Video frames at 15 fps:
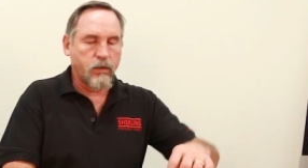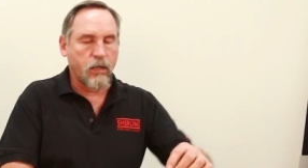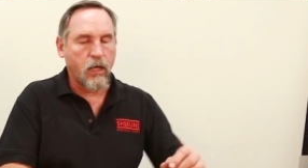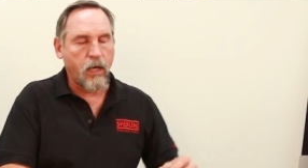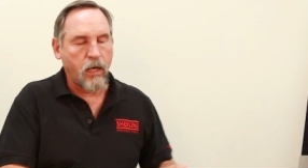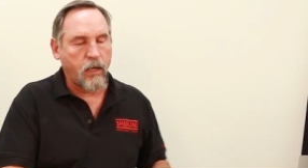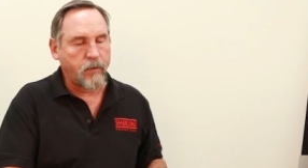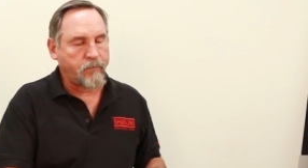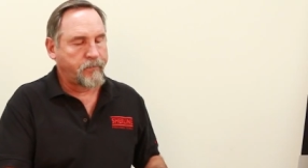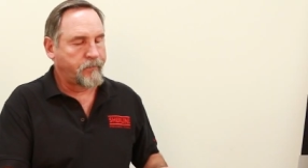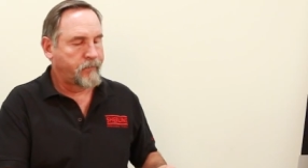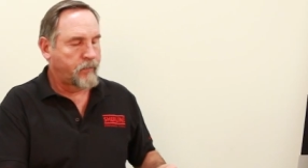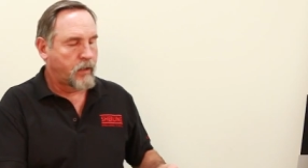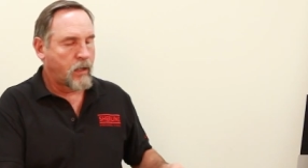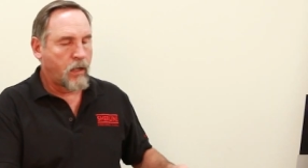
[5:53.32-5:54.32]
and tight.
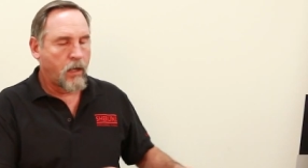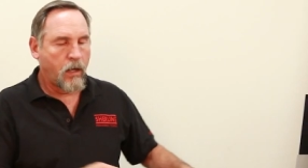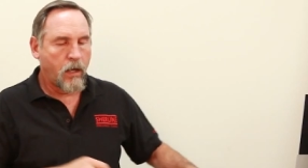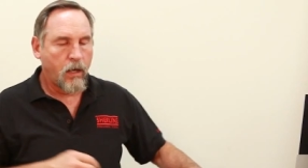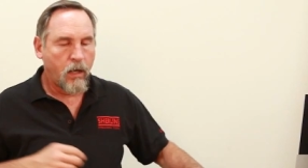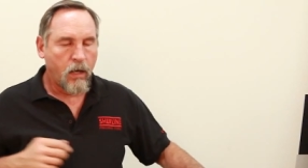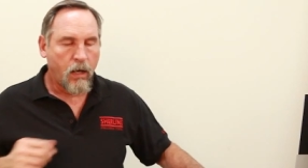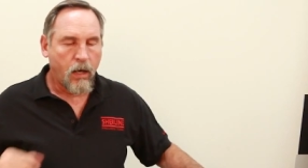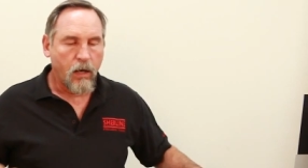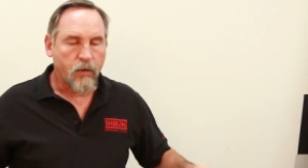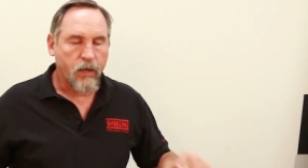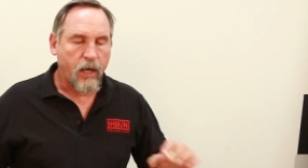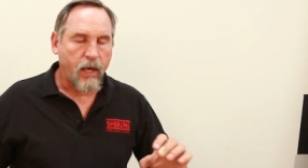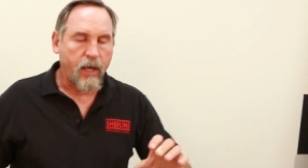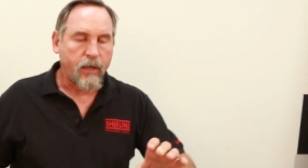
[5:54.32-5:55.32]

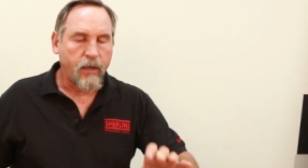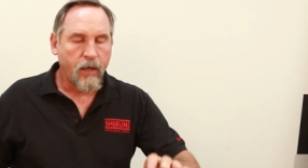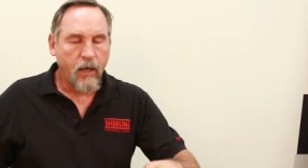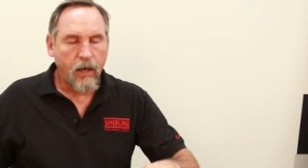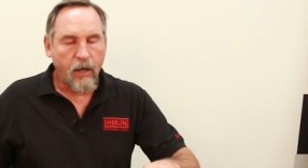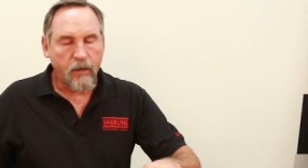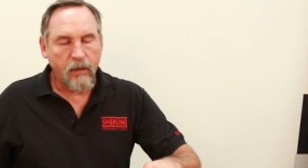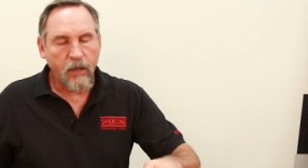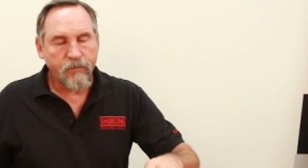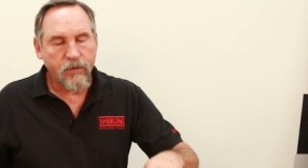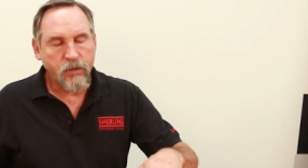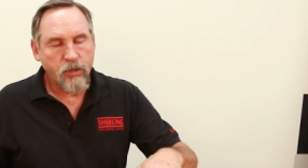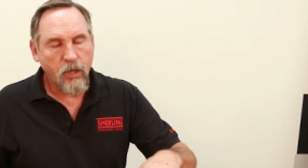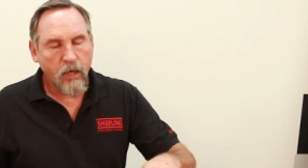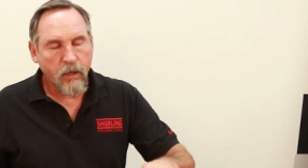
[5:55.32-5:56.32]
Okay, I left
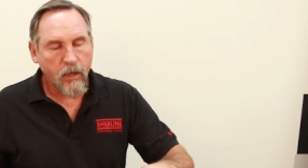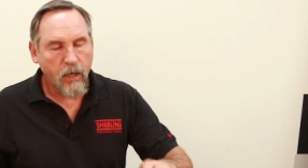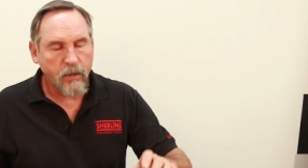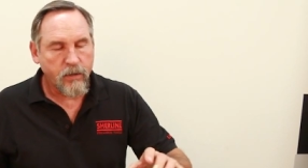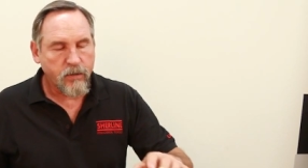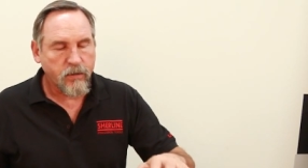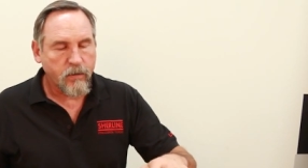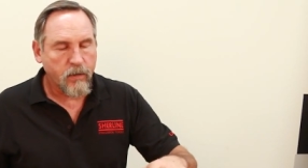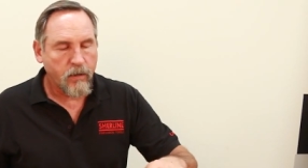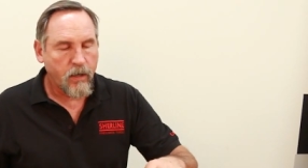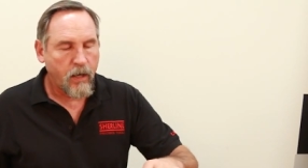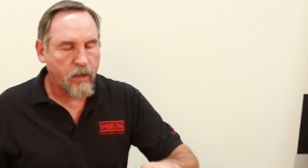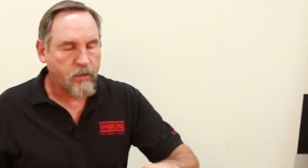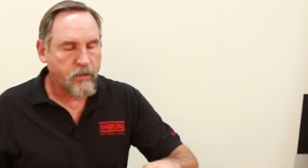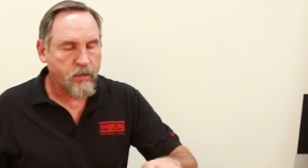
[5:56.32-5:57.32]
a chuck on this
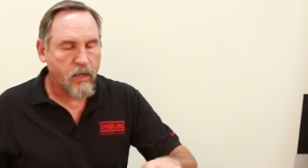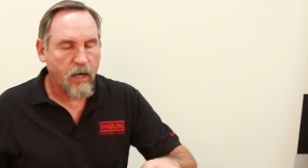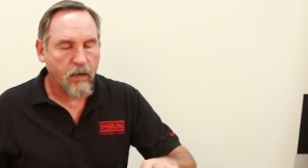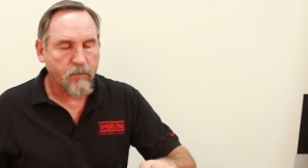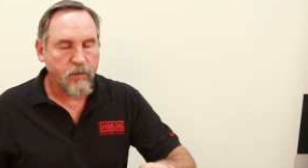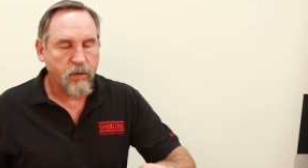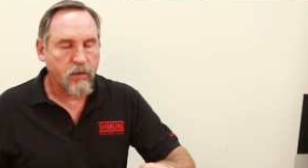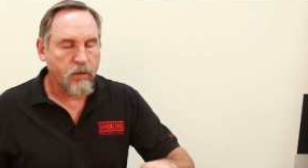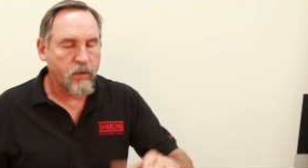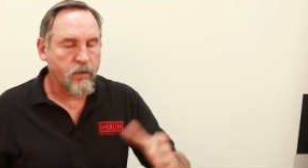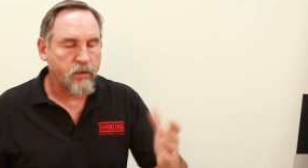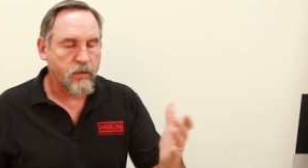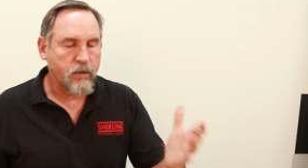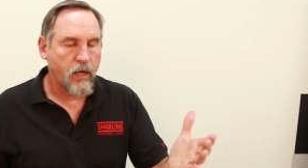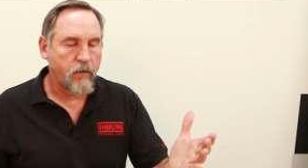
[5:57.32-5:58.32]
headstock
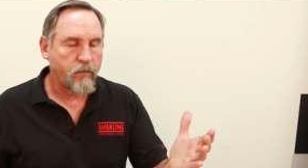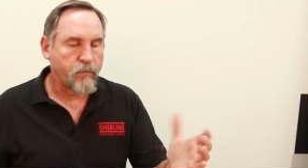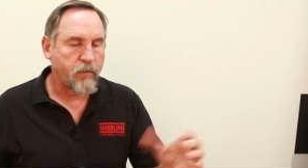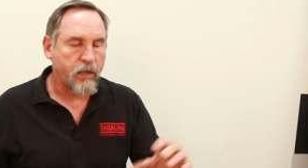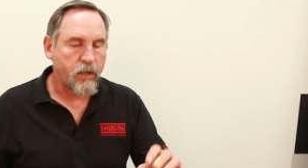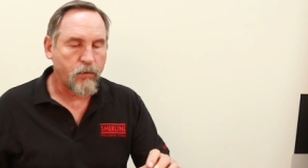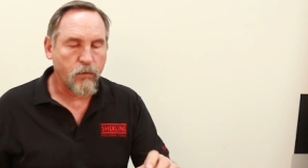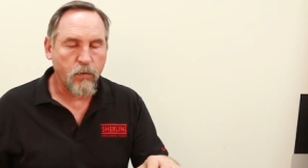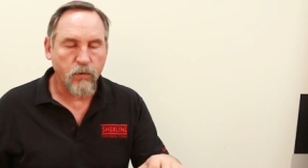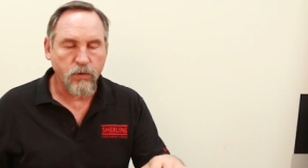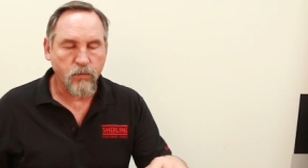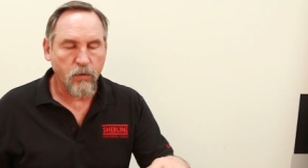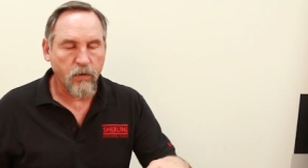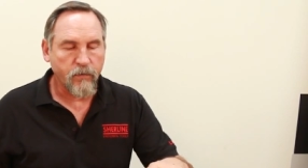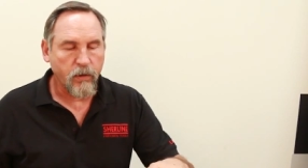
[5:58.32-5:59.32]
because everybody who
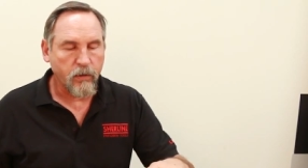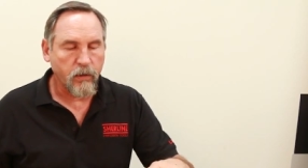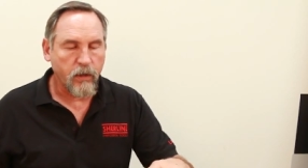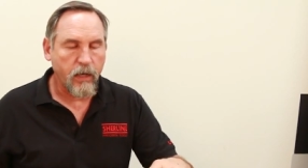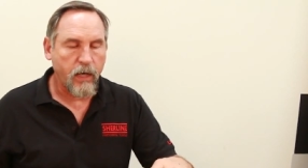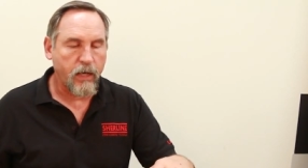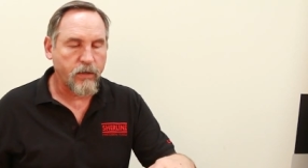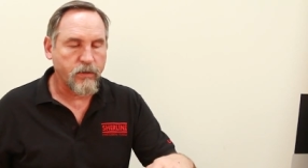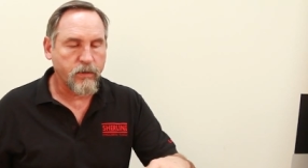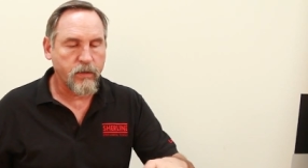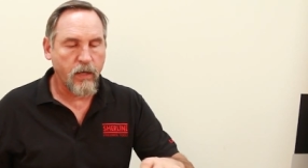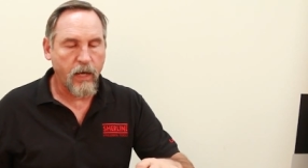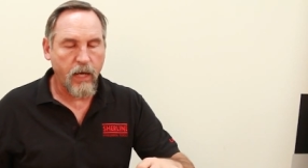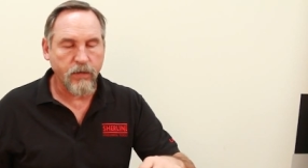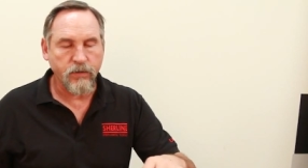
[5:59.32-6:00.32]
owns one of our lathes
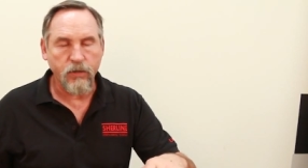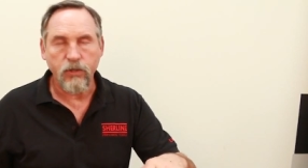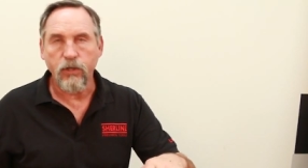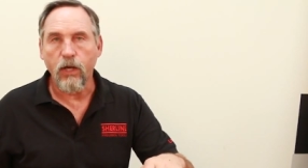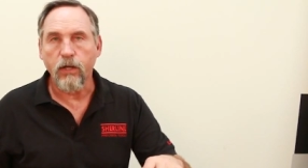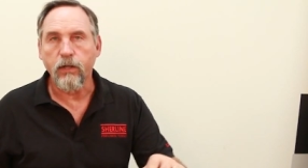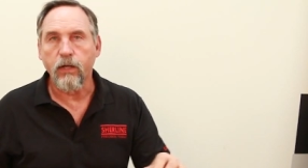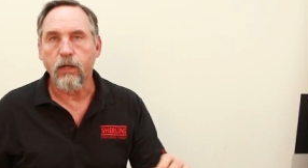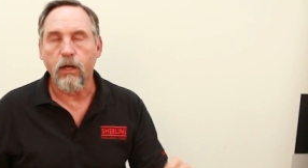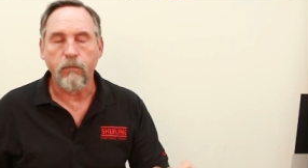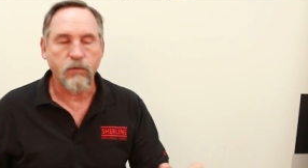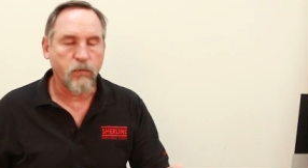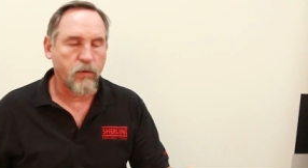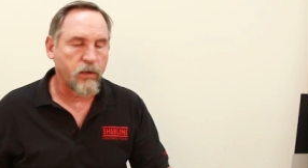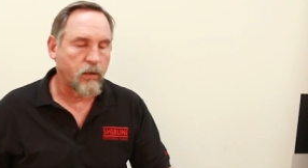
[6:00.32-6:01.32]
has a chuck that
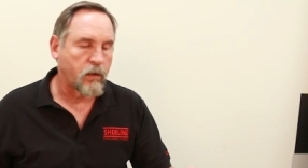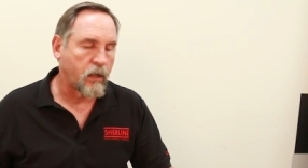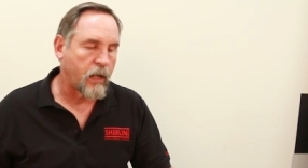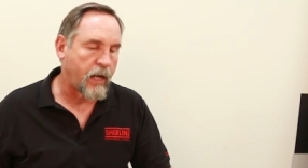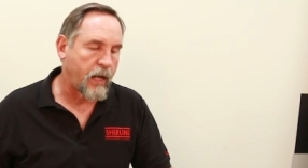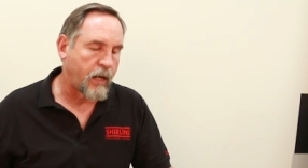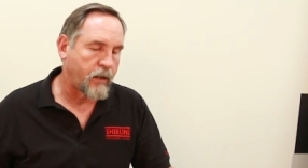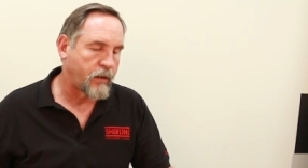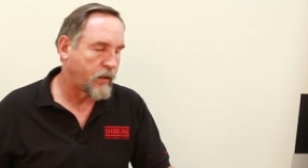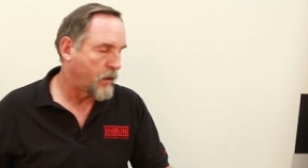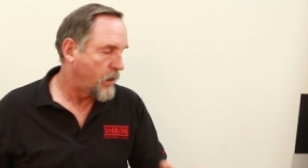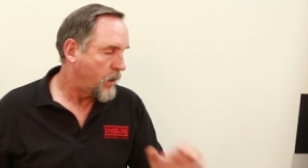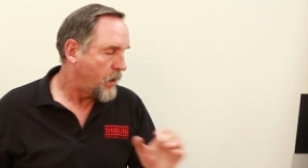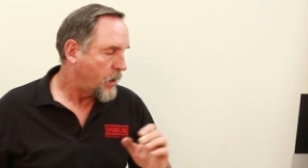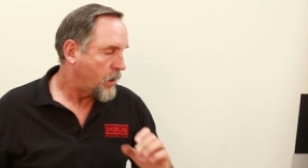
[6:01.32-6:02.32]
comes with the lathe
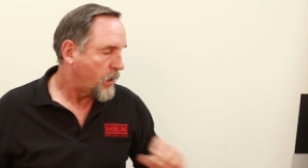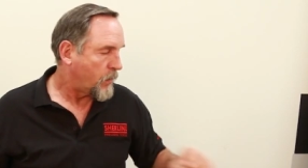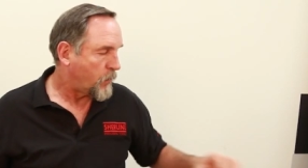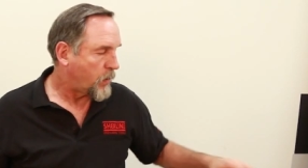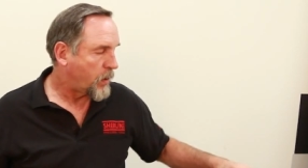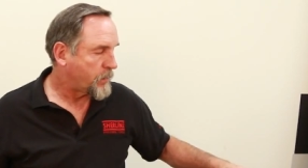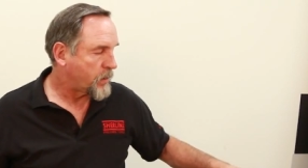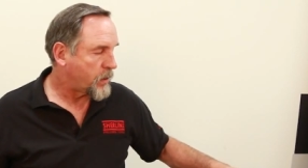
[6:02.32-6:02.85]
what I'm